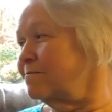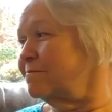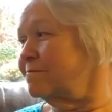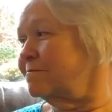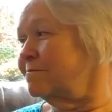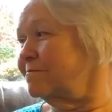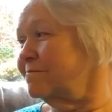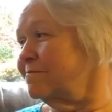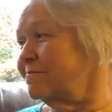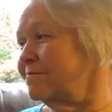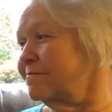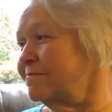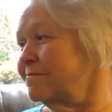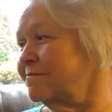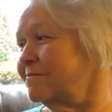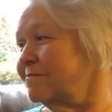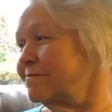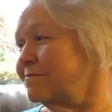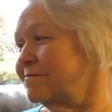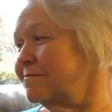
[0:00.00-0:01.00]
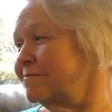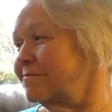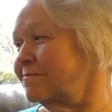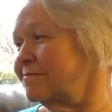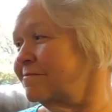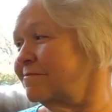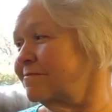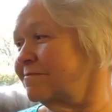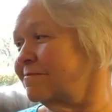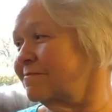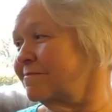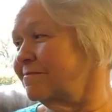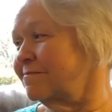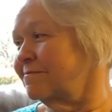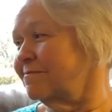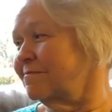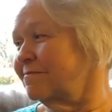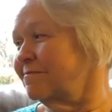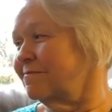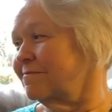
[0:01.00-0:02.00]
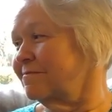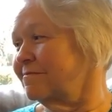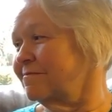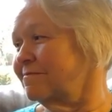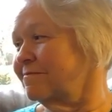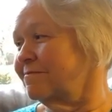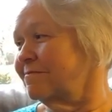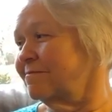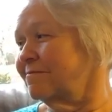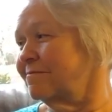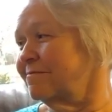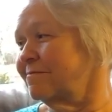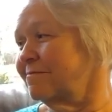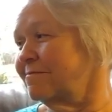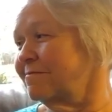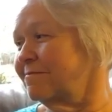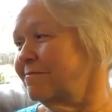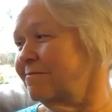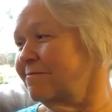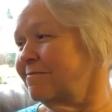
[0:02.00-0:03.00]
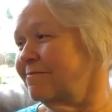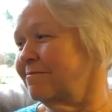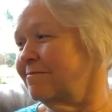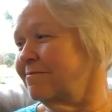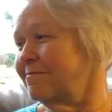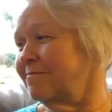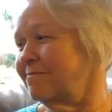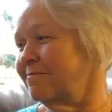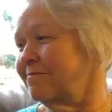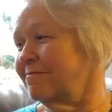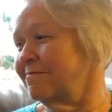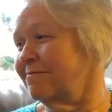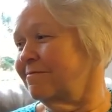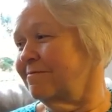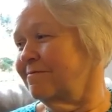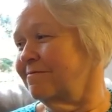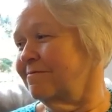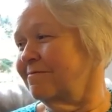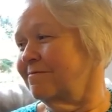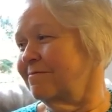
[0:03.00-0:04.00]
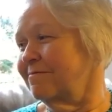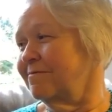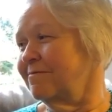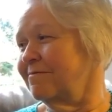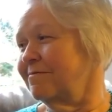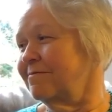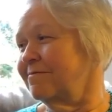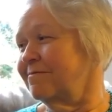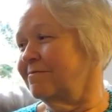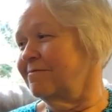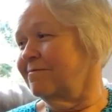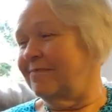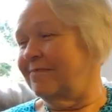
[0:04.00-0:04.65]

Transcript: The person shown says nothing.